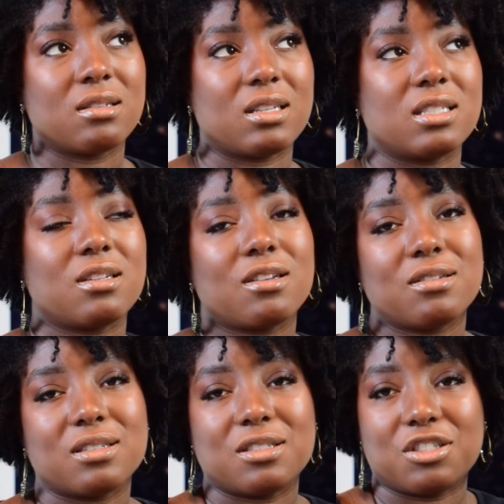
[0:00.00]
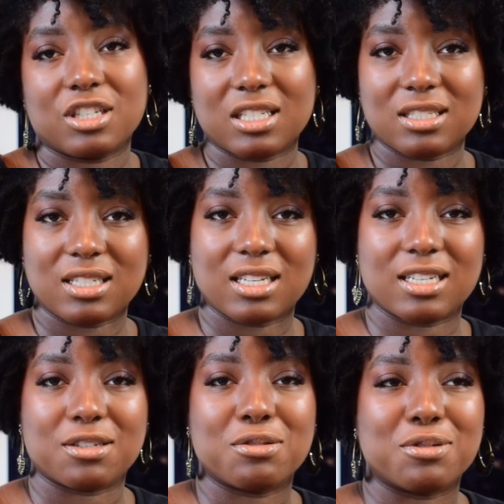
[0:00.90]
It's called chicken skin. I
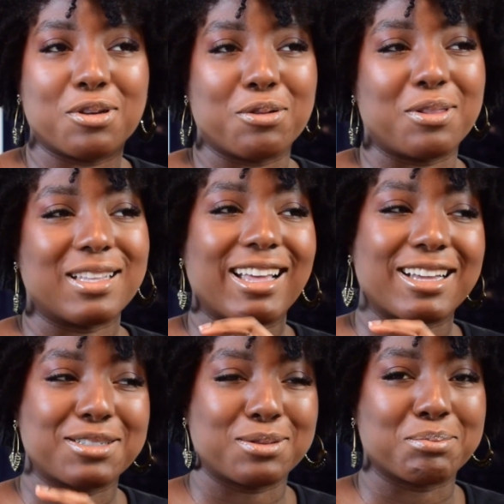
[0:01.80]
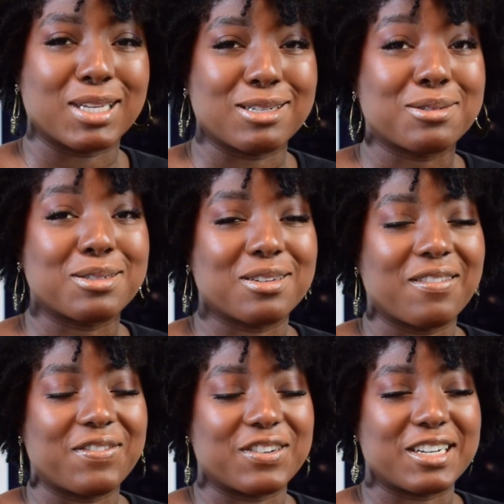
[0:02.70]
don't know the actual medical
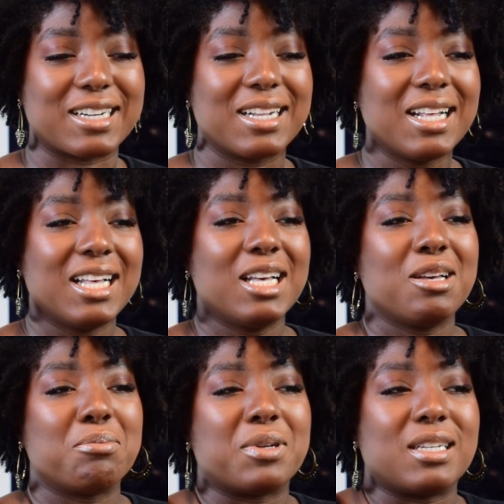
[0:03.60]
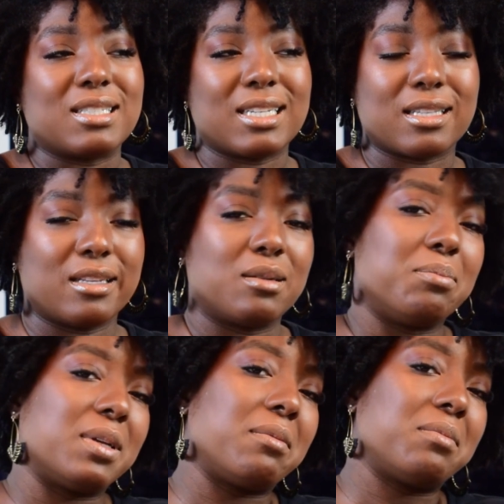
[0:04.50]
term for it, but it's like little
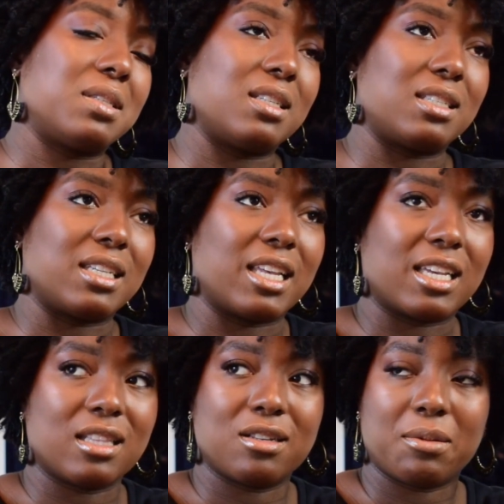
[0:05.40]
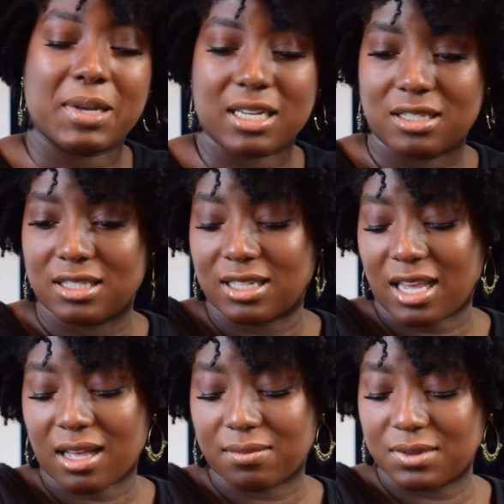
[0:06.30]
bumps. It's like I get little patches. I
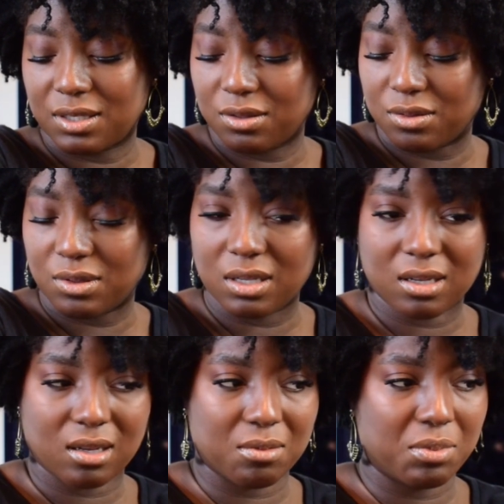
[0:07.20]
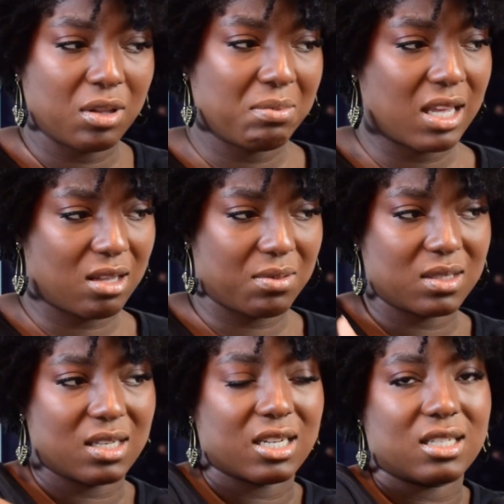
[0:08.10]
have 2 on both my
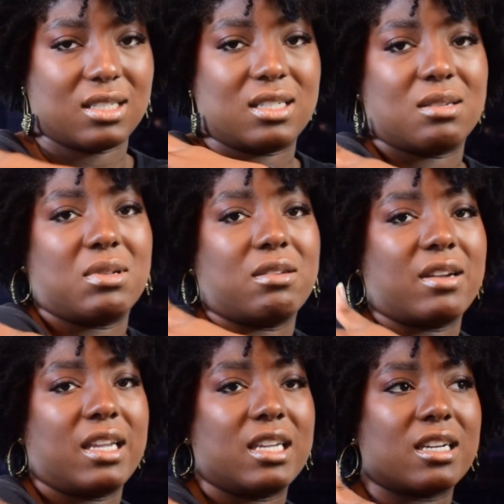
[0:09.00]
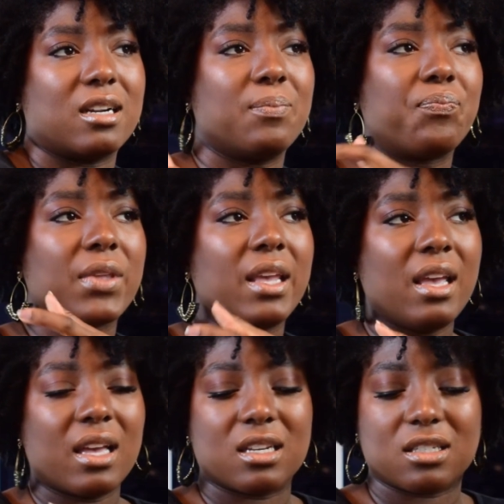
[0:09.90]
elbows, and actually some like right here.
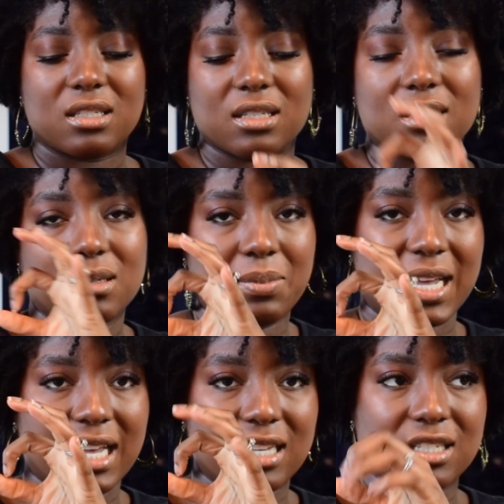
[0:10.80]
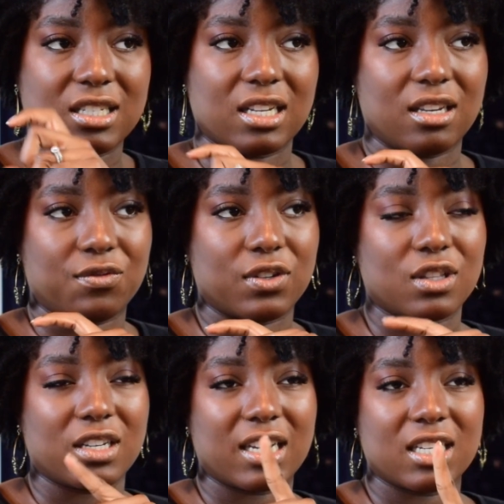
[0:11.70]
And it's just a little patch, and if you
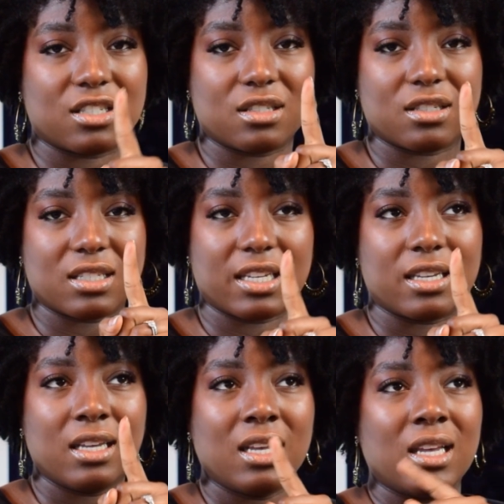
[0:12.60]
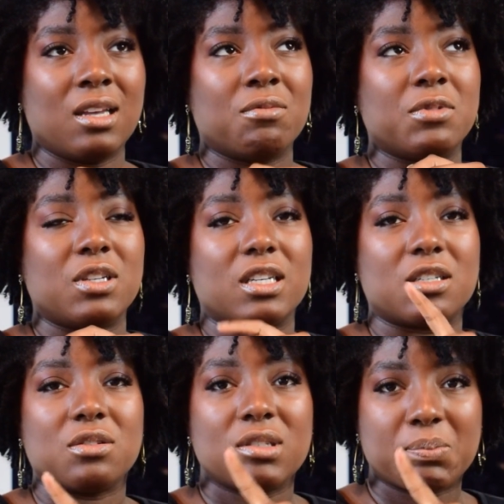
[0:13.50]
look at it, it just looks like when you
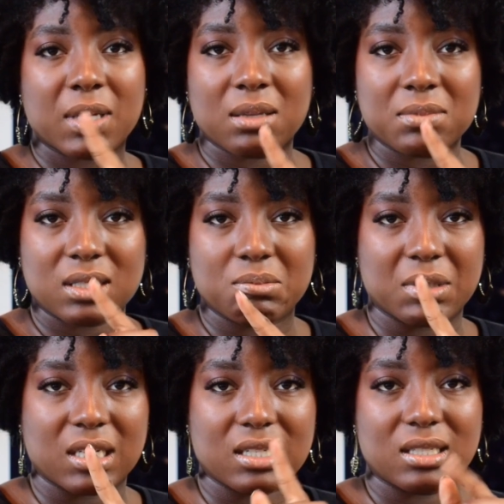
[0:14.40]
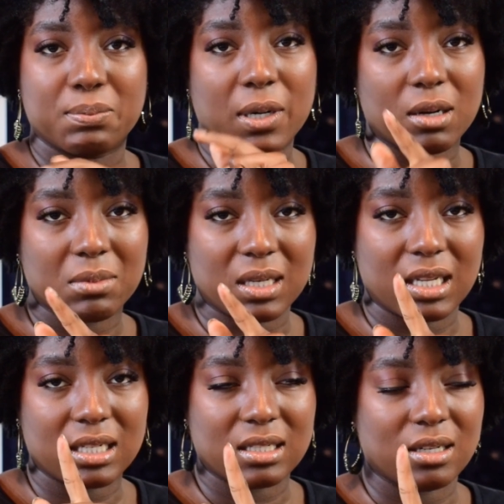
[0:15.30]
get goosebumps, but it's
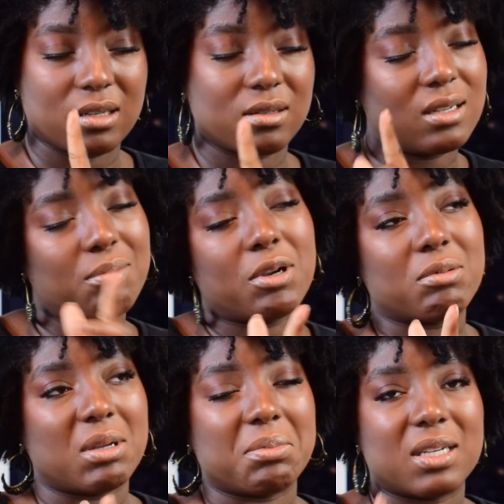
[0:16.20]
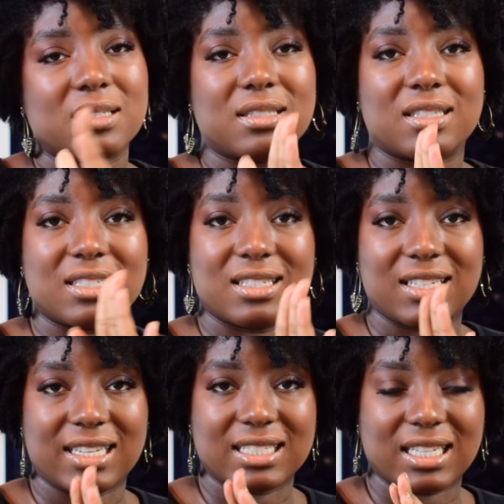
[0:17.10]
permanent. Not permanent, but it
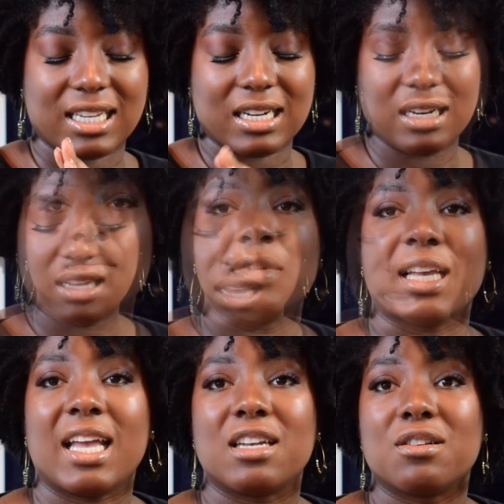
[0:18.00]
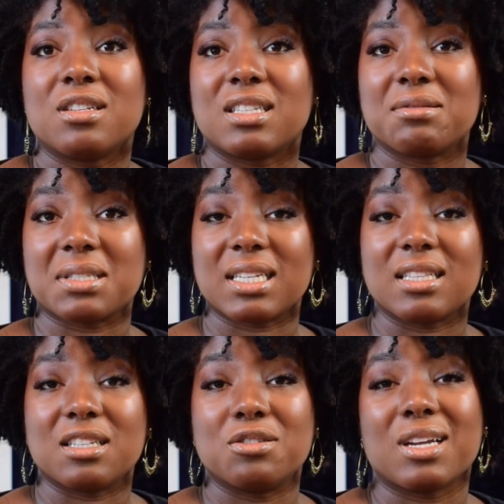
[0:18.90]
stays there. Yeah, I noticed I was
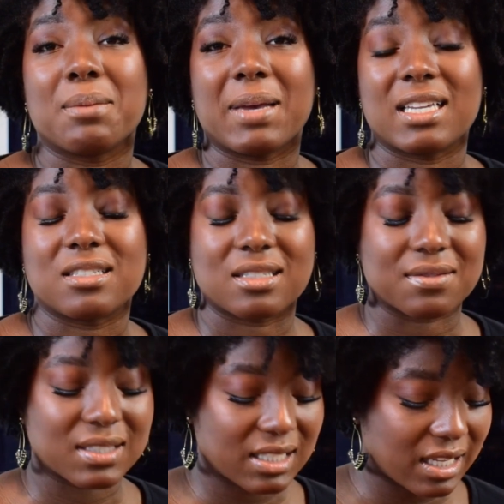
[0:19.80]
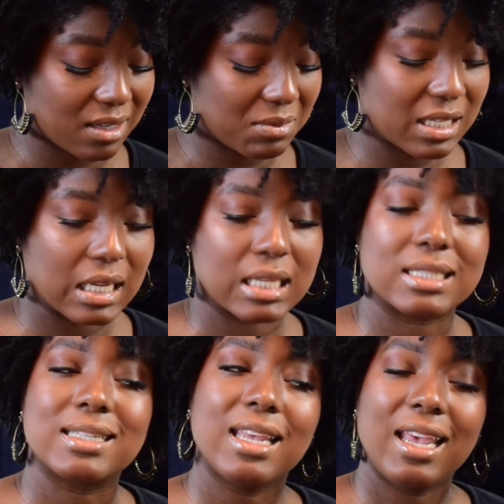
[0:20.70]
getting the dry patches of skin because